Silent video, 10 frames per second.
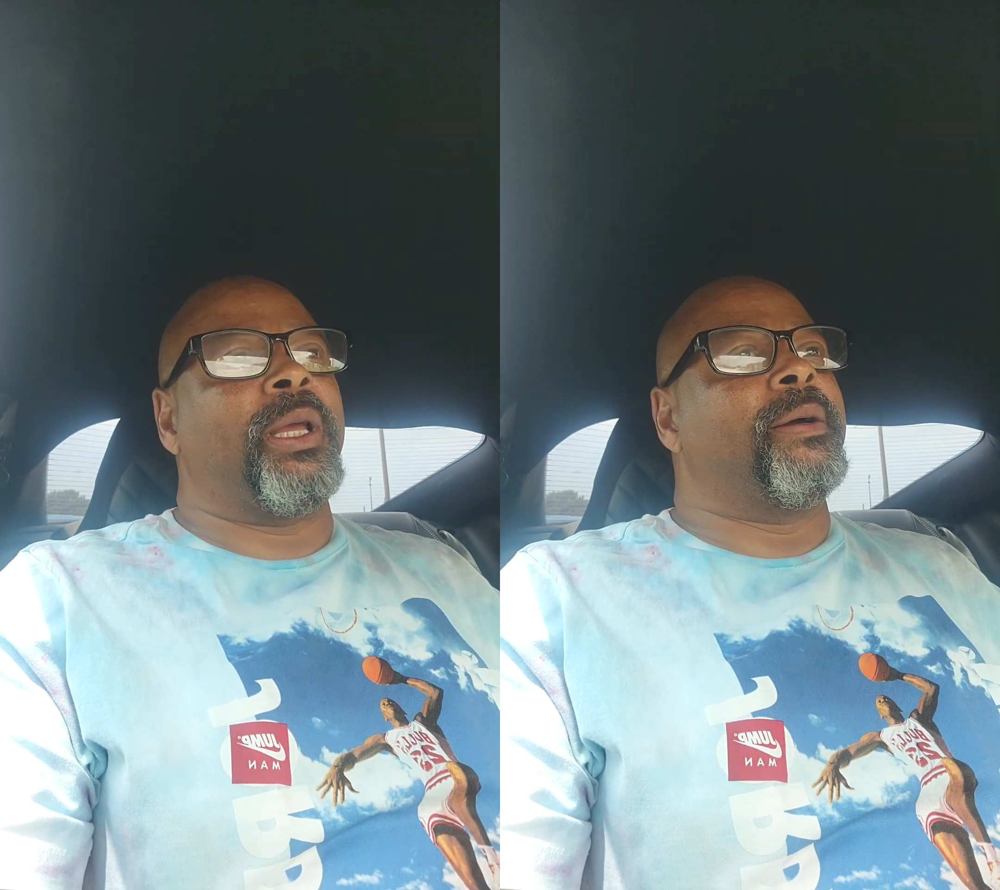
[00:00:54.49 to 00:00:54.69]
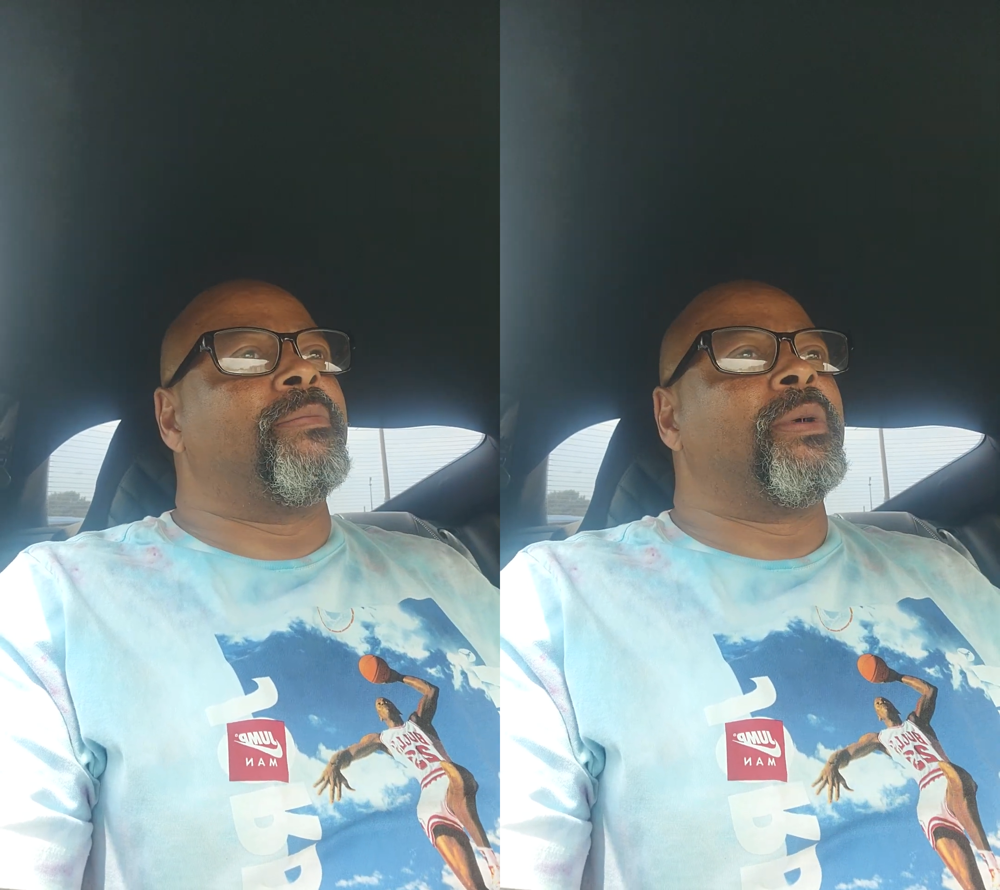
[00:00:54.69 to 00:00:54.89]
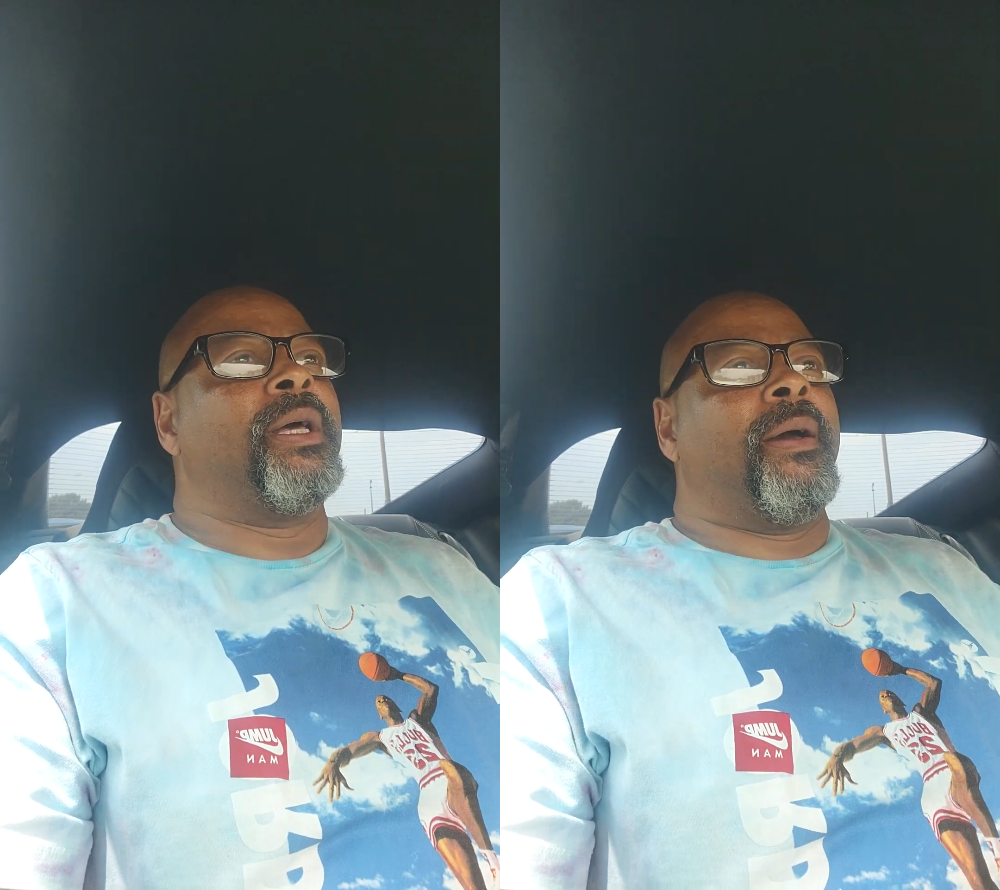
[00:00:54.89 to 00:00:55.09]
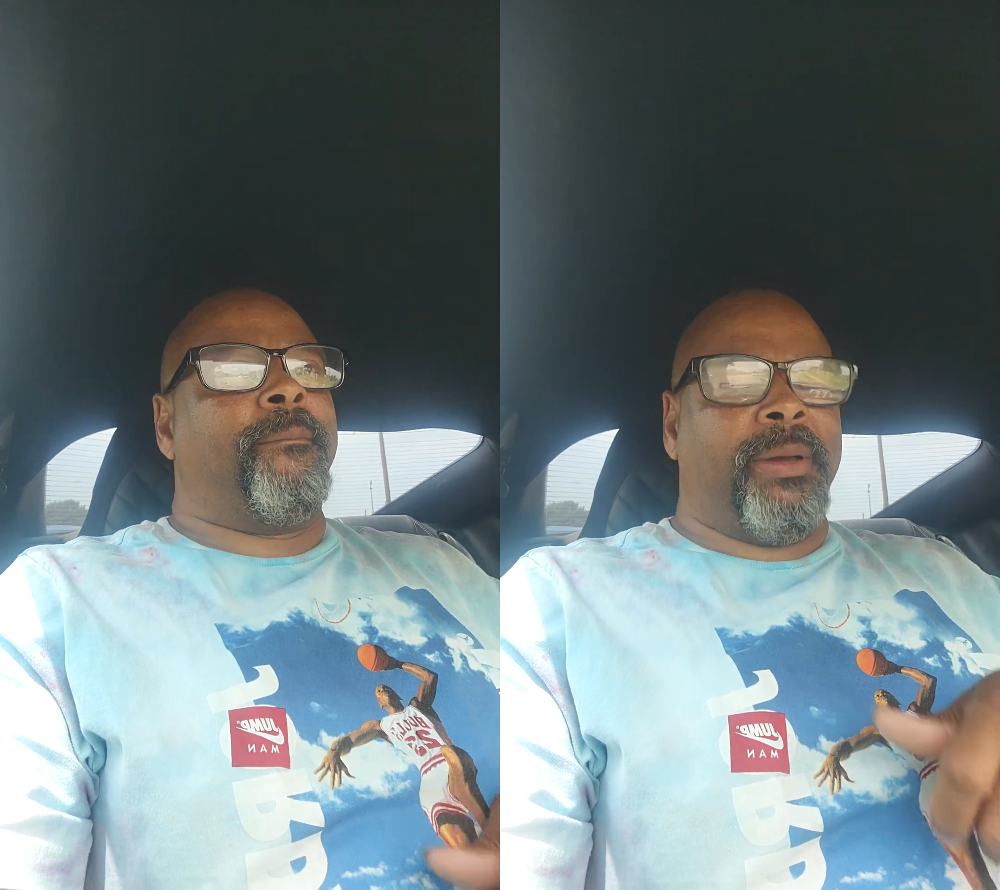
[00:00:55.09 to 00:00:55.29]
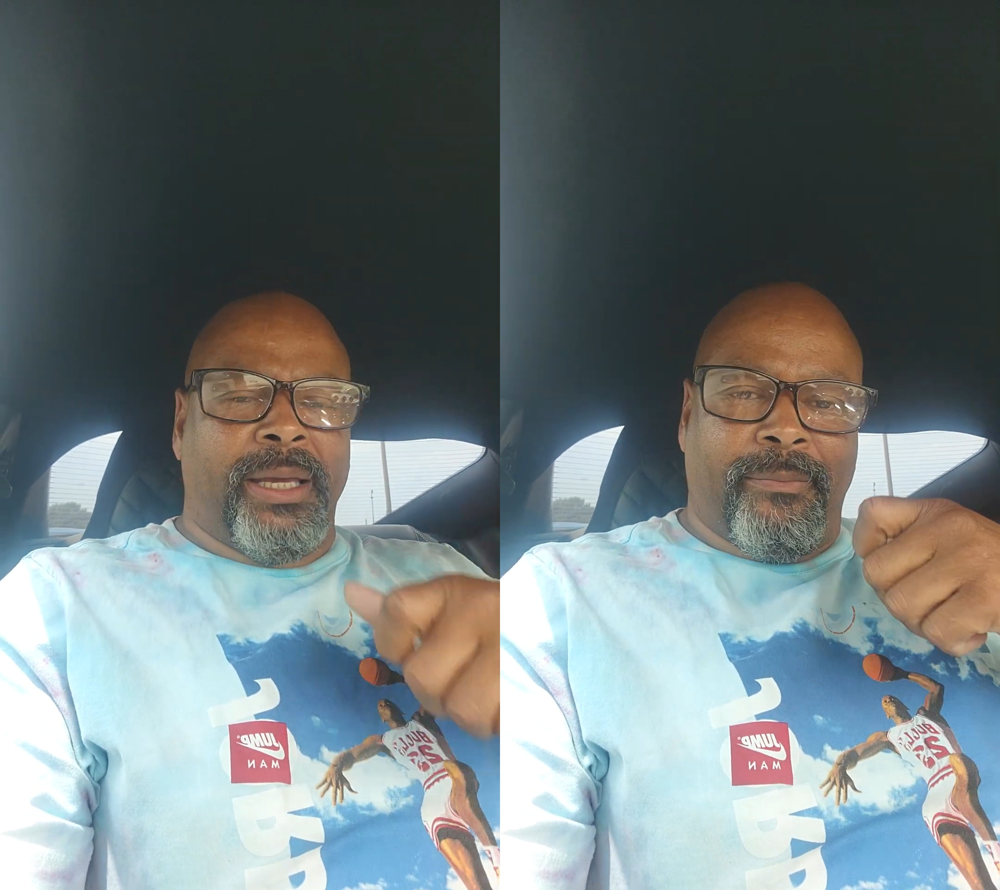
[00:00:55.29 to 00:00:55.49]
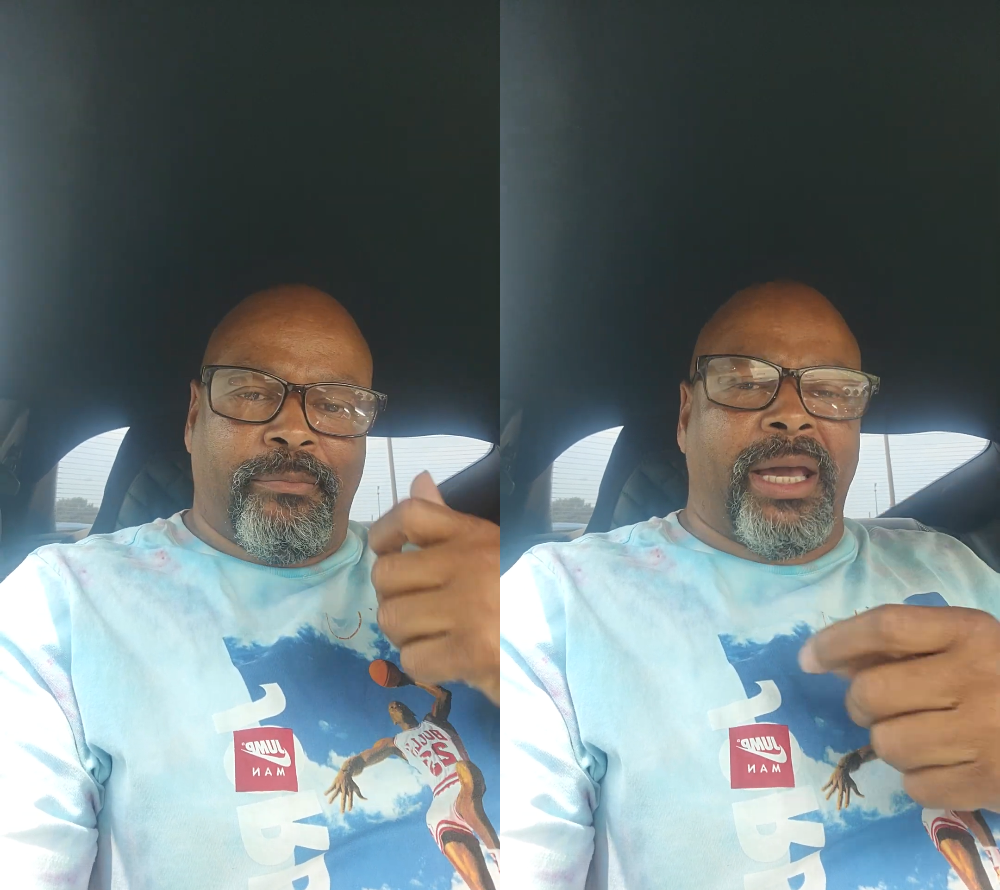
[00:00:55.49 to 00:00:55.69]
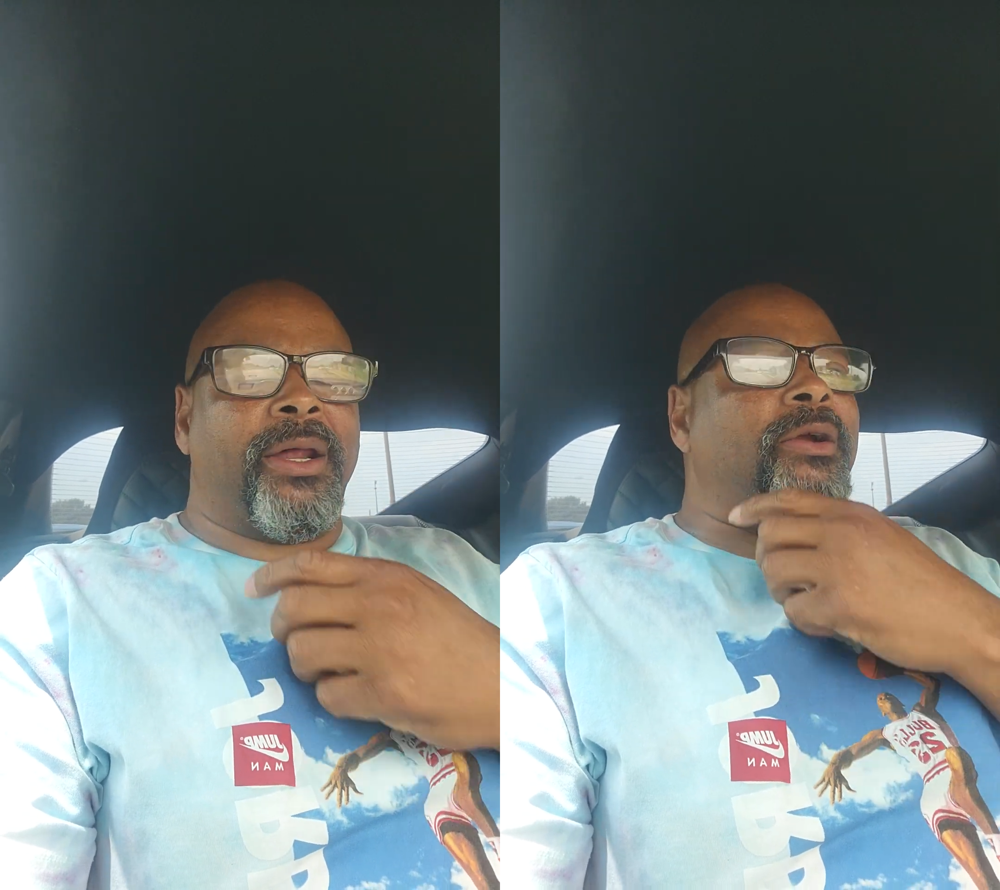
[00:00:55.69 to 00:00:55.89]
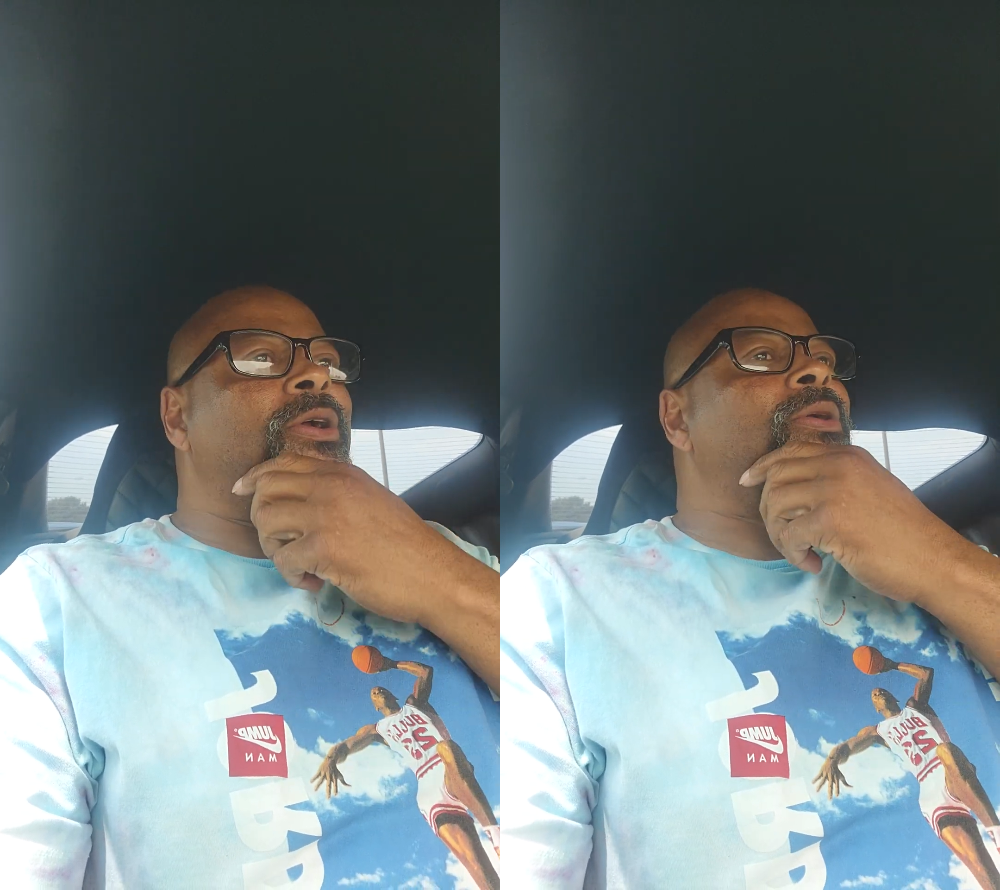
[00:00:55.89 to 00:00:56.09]
Him, being
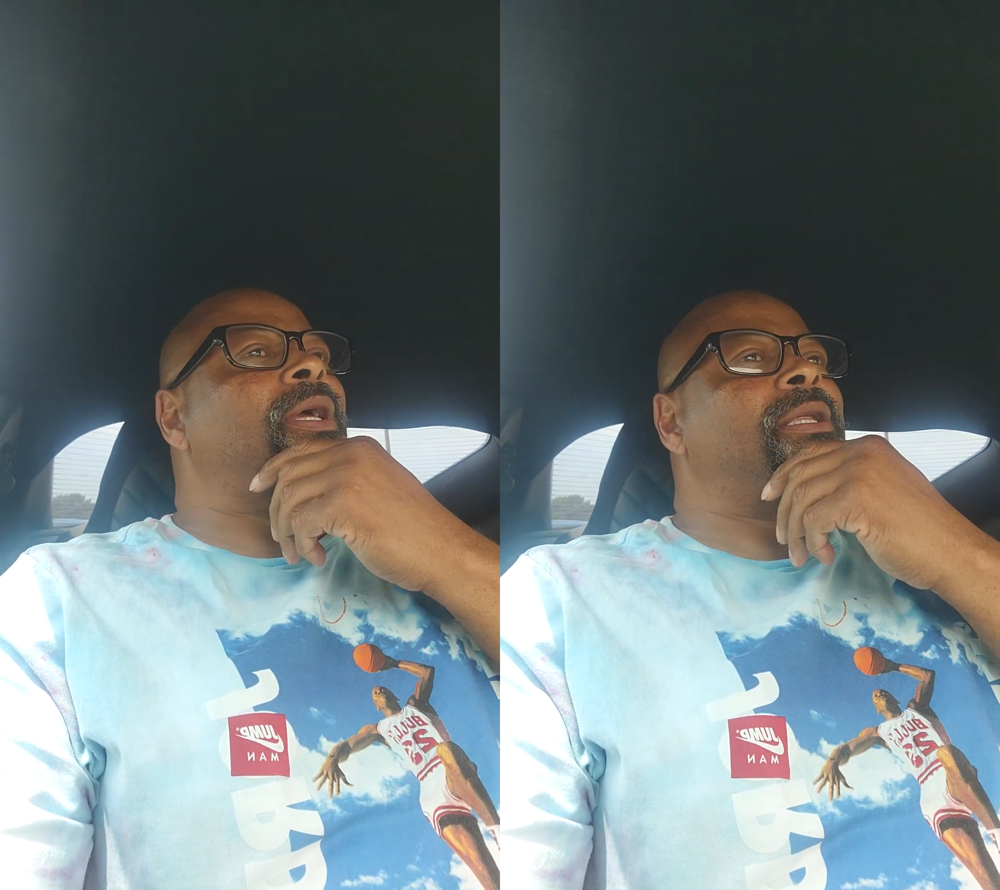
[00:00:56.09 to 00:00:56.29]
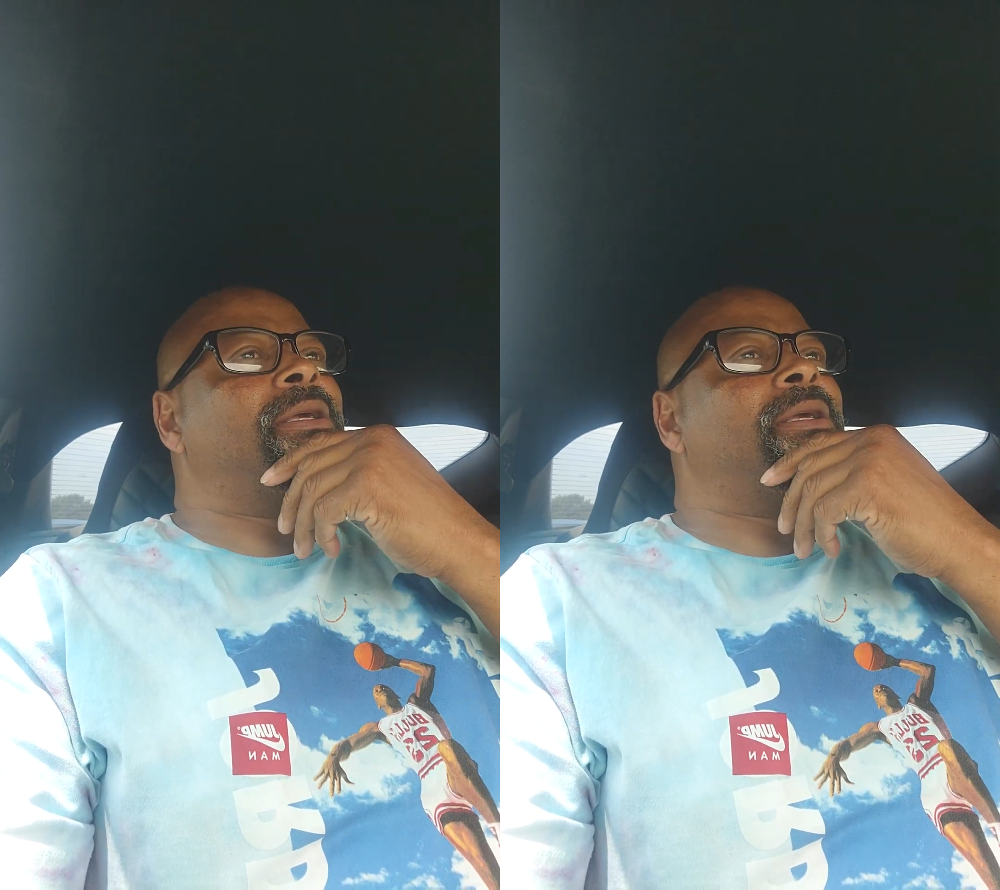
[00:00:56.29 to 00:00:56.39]
better,